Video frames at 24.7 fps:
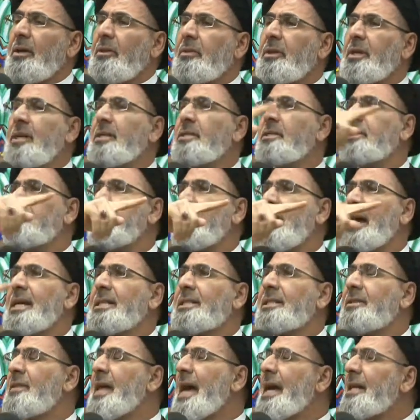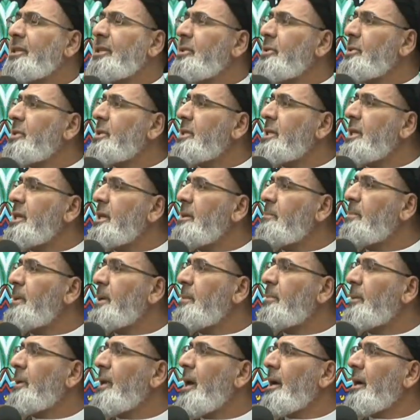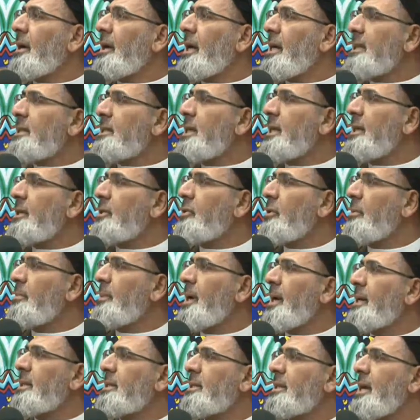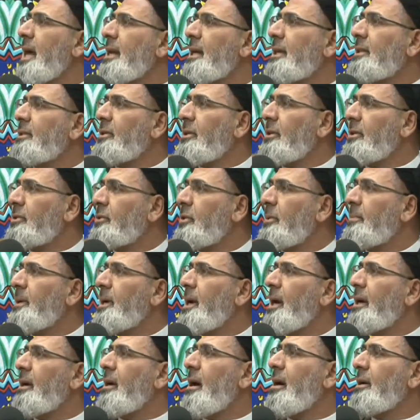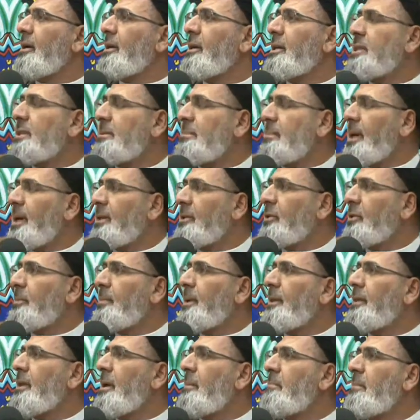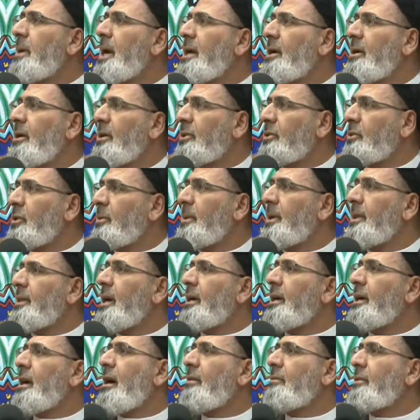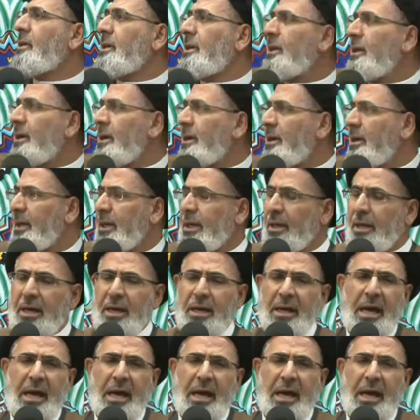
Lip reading: these race that you see, people are racing to be a senator, to be a congressman, to be the mayor, to be the governor.